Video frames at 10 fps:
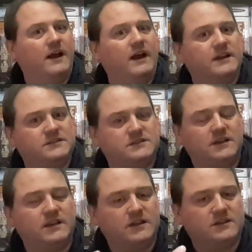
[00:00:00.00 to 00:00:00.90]
it's
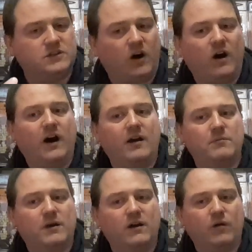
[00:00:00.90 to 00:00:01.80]
the
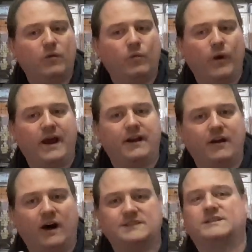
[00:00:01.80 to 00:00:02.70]
time when
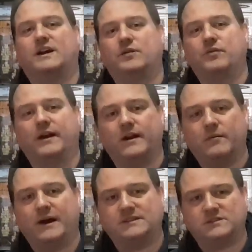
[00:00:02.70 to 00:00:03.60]
I started reading
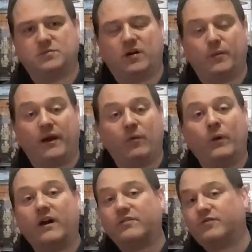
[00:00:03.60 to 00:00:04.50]
Amazing Spider-Man and
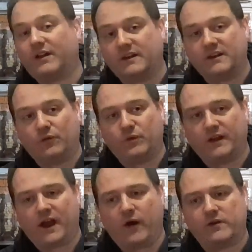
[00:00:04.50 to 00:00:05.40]
when I fell in love with the
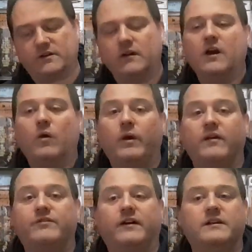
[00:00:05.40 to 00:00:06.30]
character, when I
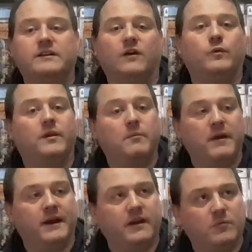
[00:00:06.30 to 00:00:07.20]
fell in love with the
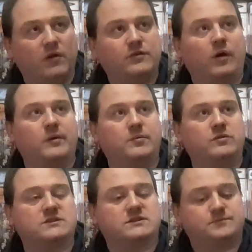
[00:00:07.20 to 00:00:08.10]
medium of comic
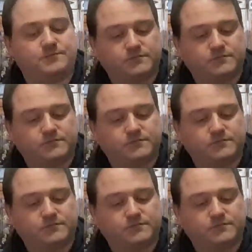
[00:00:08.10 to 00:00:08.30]
books.